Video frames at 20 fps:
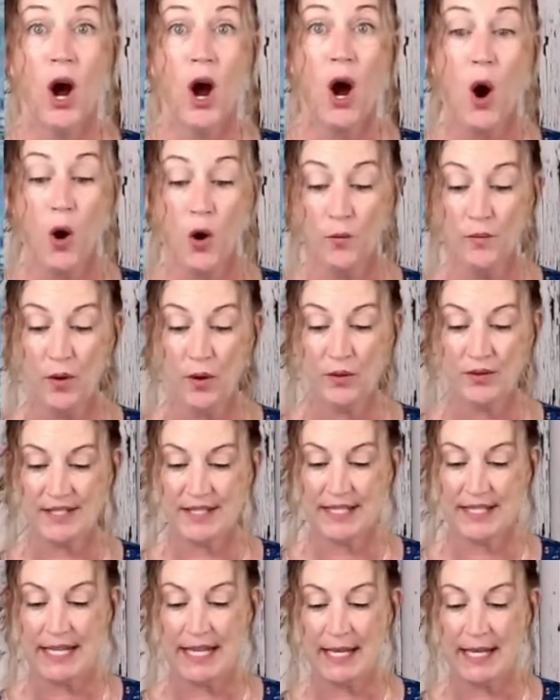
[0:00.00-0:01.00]

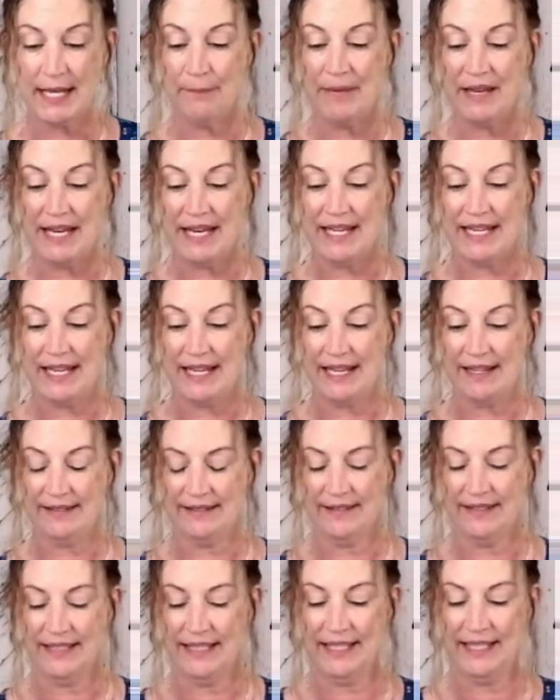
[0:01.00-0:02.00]
almost
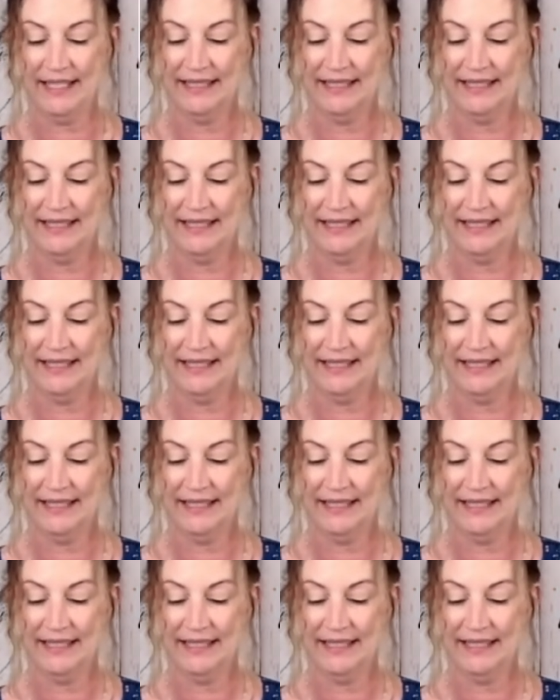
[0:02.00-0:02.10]
immediately.